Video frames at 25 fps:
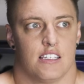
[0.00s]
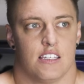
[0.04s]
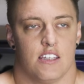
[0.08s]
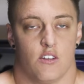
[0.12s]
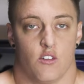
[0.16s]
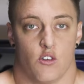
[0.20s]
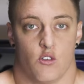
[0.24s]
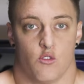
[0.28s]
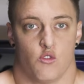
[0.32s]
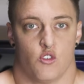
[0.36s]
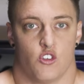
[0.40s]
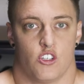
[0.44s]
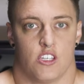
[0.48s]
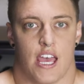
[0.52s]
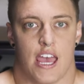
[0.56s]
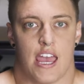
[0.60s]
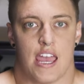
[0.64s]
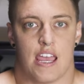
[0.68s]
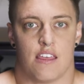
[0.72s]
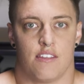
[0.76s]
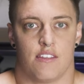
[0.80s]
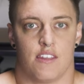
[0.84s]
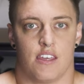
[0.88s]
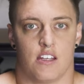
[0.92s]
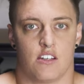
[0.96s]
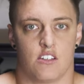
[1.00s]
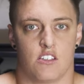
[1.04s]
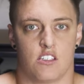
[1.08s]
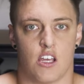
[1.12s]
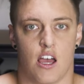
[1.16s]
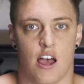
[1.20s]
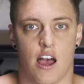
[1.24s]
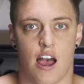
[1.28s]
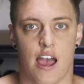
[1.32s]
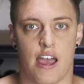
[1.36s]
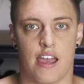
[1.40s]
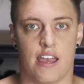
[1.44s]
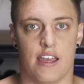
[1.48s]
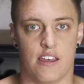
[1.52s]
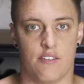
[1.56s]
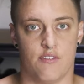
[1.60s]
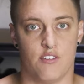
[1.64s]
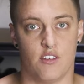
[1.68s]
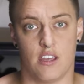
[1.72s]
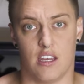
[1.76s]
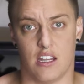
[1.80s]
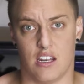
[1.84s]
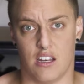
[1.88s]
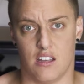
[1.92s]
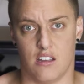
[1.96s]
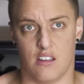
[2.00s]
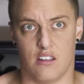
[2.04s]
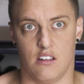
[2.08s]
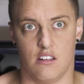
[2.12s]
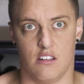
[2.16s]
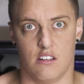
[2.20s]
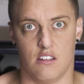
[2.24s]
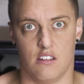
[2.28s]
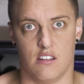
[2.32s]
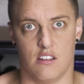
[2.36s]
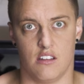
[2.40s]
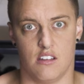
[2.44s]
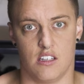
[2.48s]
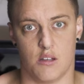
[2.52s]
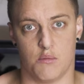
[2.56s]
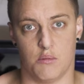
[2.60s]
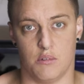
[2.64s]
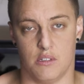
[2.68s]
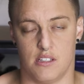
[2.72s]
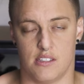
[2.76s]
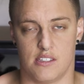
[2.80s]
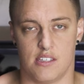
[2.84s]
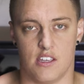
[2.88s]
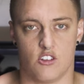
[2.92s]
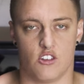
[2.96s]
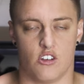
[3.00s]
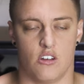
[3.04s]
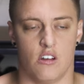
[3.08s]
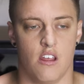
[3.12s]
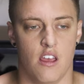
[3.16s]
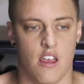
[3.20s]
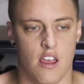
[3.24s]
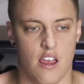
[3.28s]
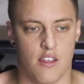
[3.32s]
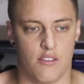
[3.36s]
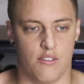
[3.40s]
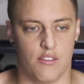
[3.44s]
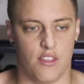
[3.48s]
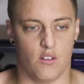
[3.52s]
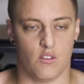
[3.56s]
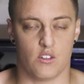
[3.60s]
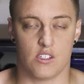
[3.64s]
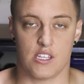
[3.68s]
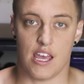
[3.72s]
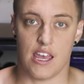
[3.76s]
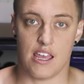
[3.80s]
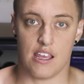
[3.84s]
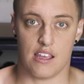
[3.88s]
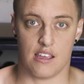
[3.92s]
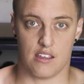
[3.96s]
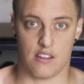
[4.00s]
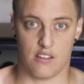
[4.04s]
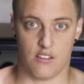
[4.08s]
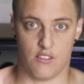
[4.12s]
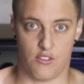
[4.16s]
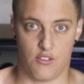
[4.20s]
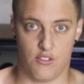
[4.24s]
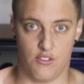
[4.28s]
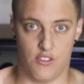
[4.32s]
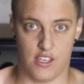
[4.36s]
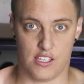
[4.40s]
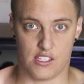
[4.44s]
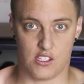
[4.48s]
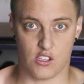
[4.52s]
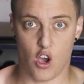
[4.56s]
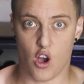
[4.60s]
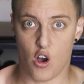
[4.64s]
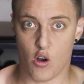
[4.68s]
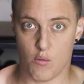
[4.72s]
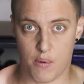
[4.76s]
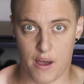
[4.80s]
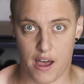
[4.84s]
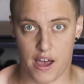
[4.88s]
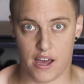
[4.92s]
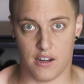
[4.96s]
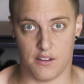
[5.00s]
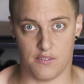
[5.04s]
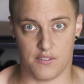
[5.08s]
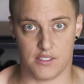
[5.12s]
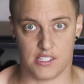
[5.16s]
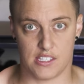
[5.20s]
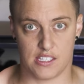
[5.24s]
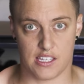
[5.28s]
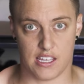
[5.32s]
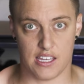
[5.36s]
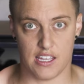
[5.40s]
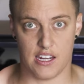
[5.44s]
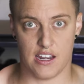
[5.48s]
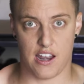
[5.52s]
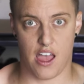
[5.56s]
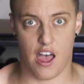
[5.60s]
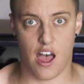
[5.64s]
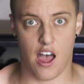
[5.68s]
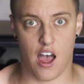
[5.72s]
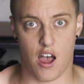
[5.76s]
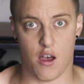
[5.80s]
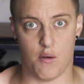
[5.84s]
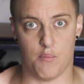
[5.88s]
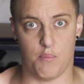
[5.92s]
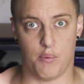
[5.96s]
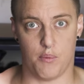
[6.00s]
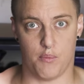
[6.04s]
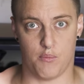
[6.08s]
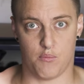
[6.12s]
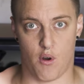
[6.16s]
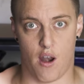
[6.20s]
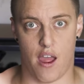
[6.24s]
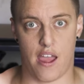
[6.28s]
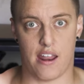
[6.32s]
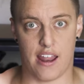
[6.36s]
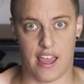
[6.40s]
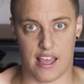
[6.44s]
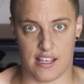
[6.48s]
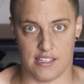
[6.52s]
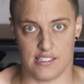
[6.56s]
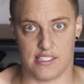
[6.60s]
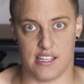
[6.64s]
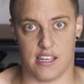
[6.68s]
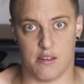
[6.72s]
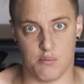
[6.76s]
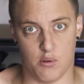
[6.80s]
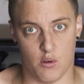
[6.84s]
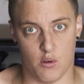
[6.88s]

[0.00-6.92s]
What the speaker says: you know, take the entire, if you get your double incision, they'll take this whole part of skin up, right, as they